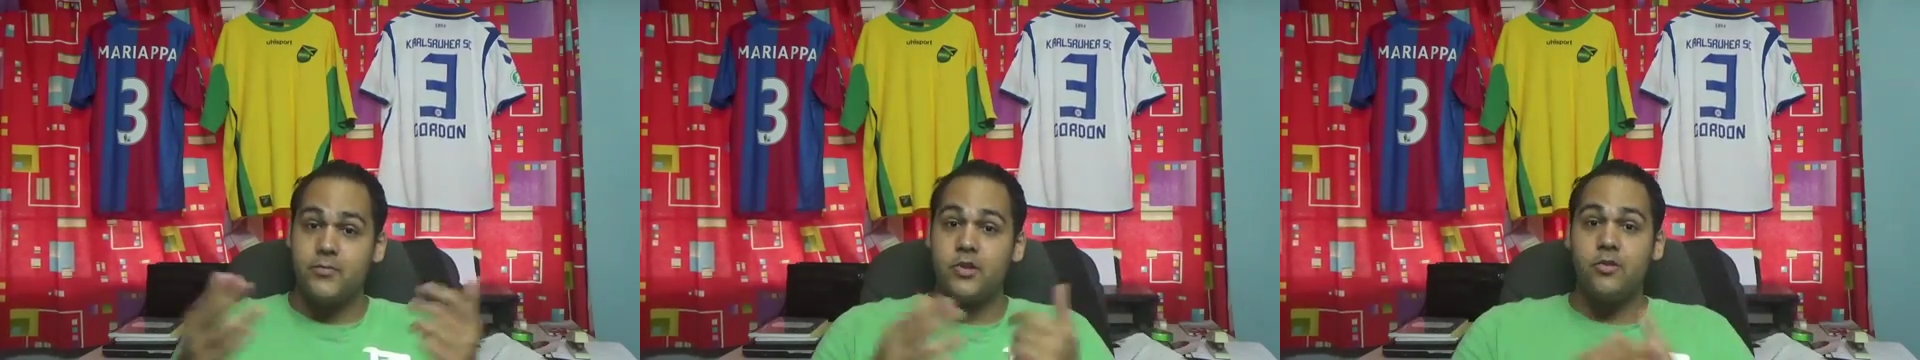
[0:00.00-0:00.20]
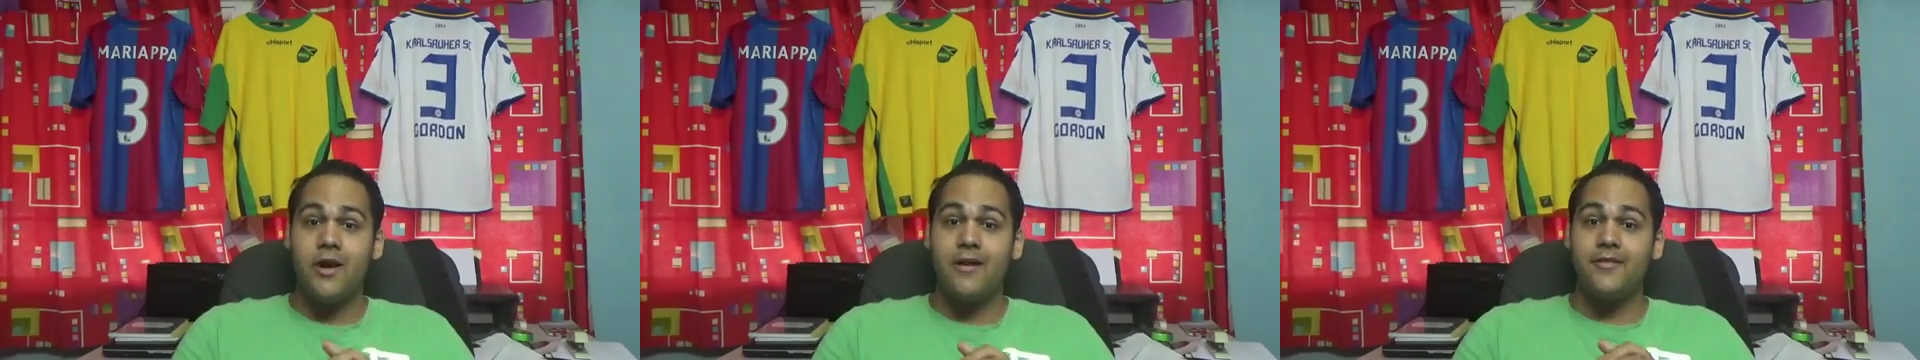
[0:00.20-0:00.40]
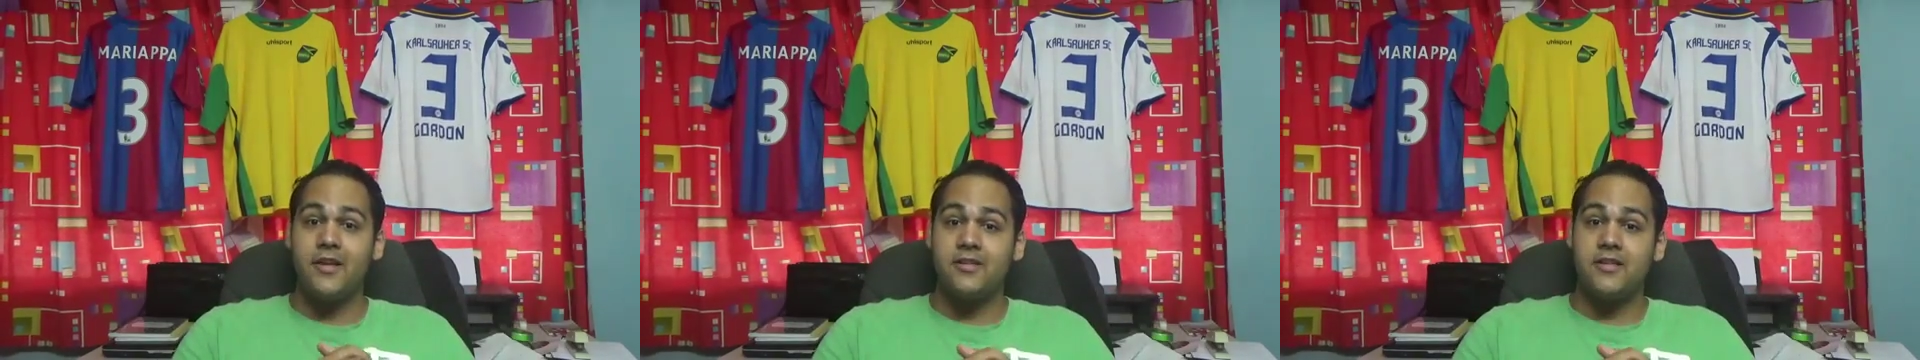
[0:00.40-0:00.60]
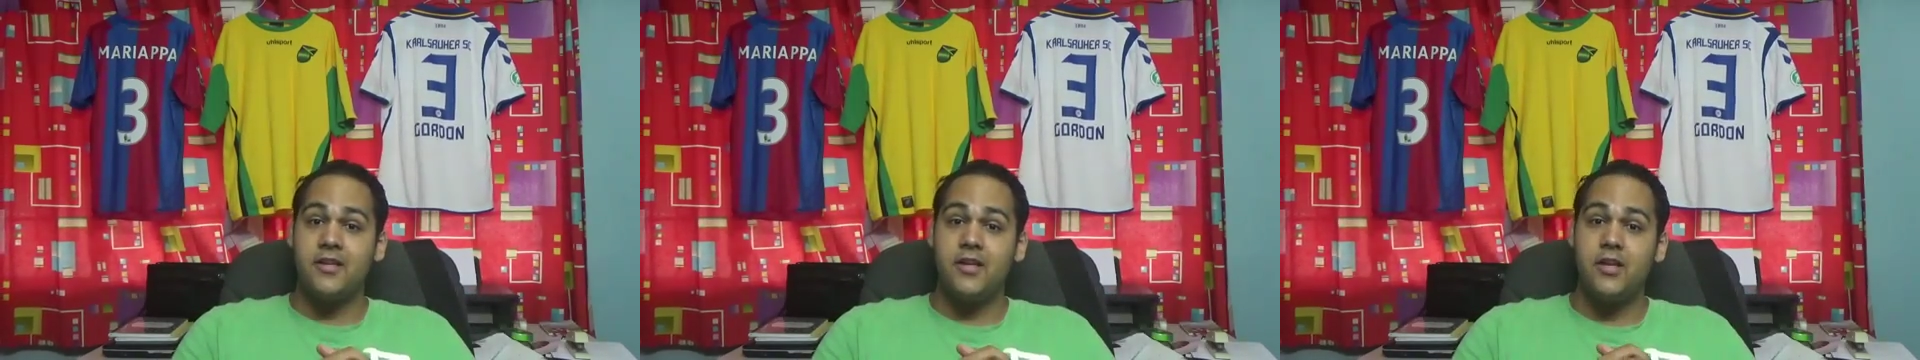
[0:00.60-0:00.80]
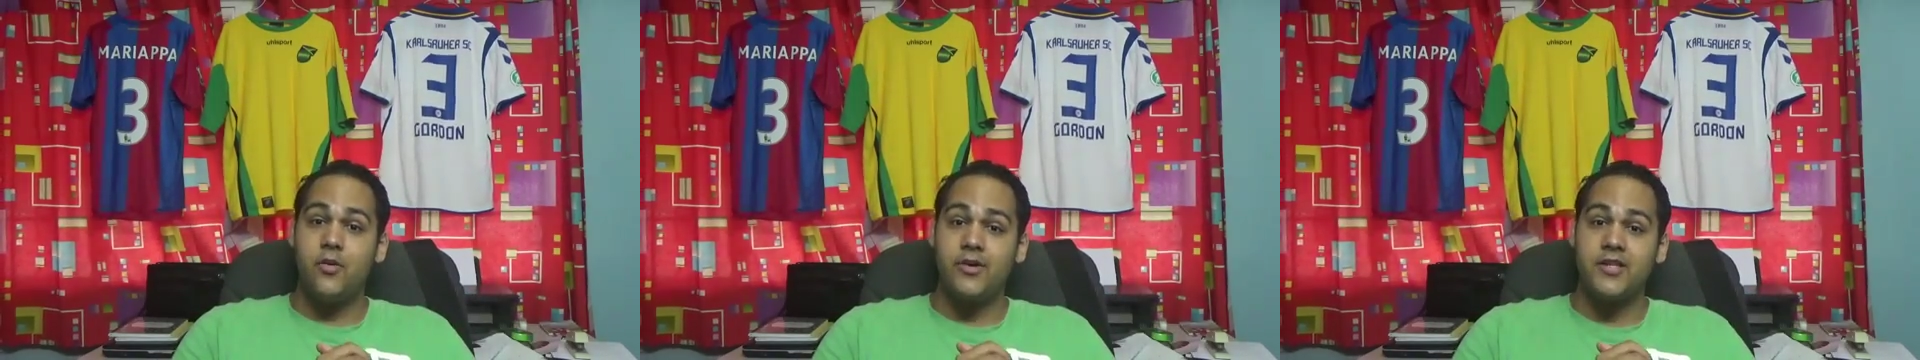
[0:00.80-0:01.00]
you have that in
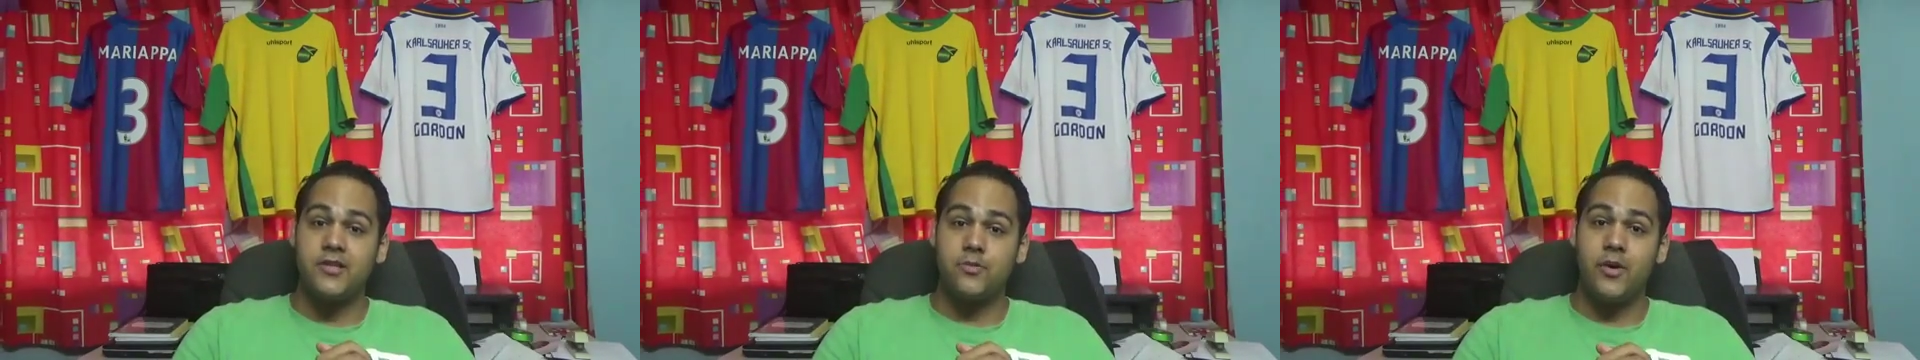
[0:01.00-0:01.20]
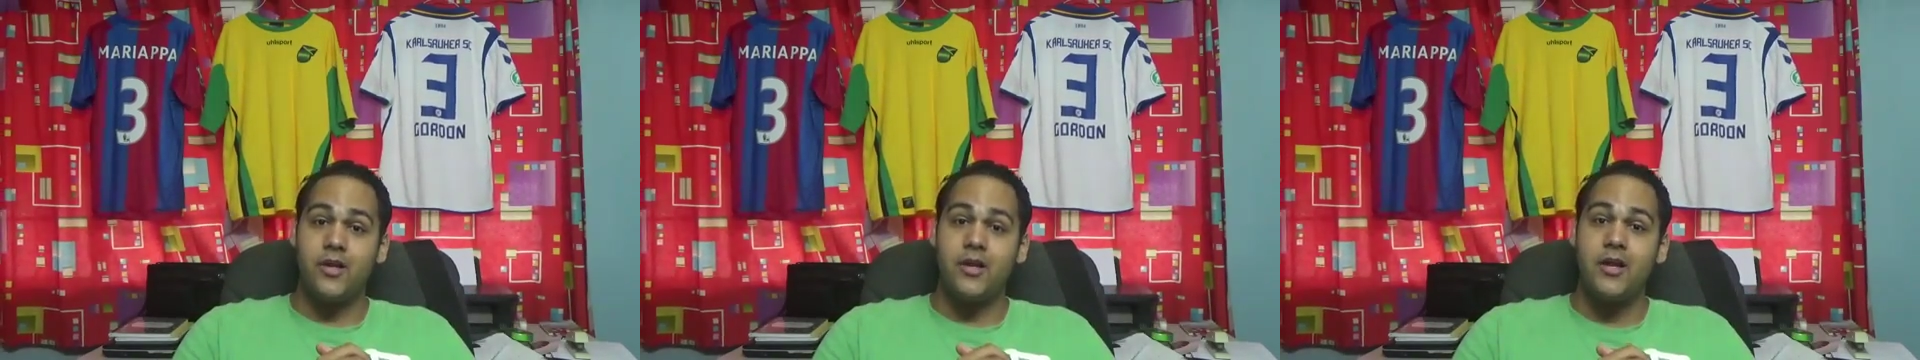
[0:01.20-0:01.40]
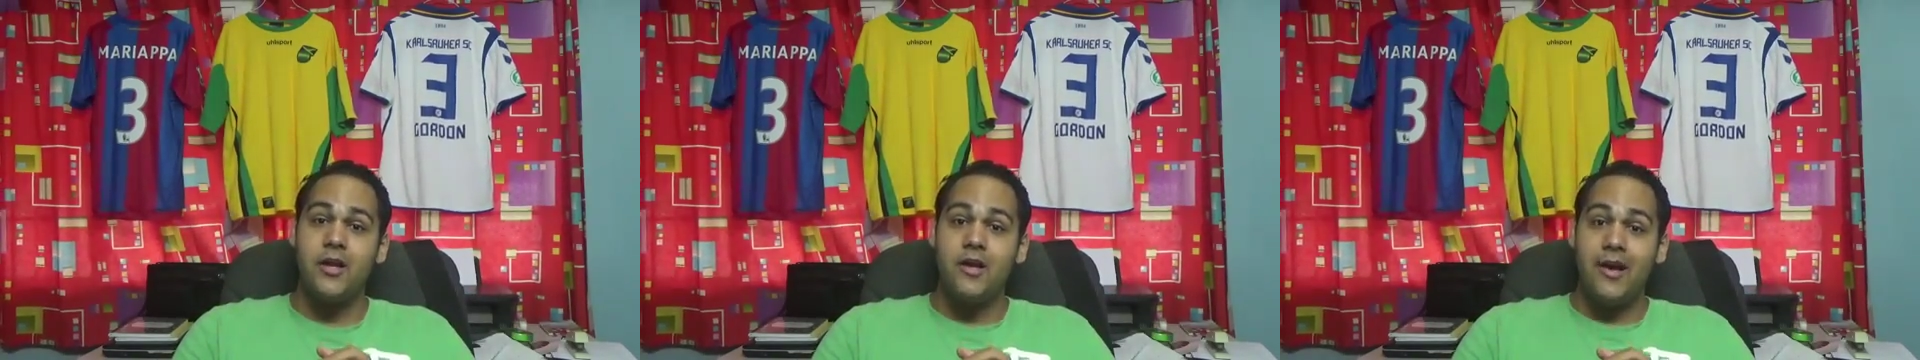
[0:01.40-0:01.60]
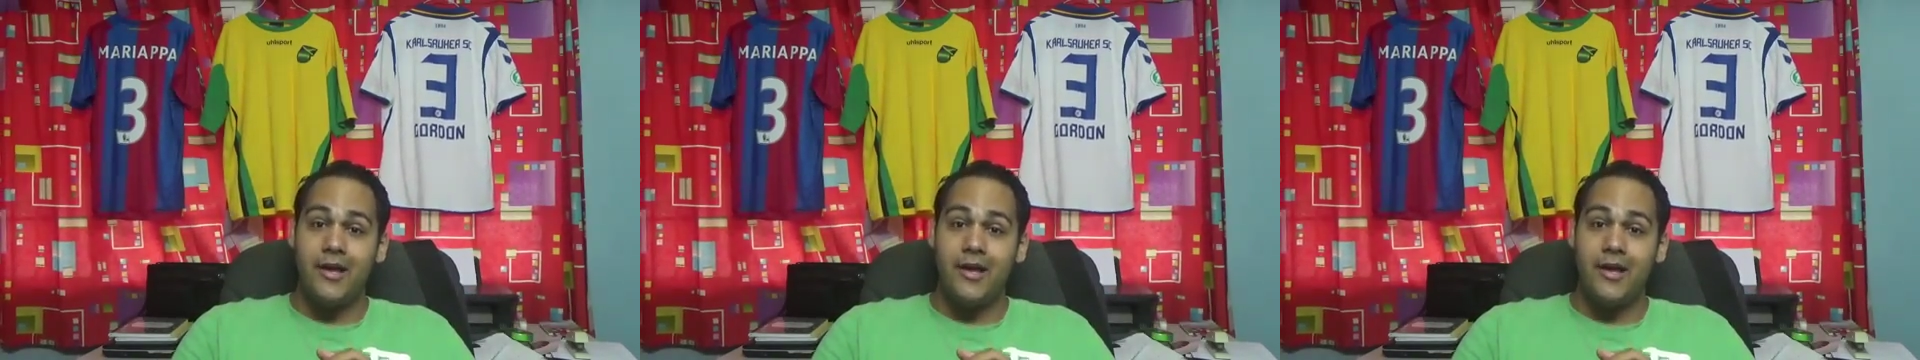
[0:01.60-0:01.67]
the US as well.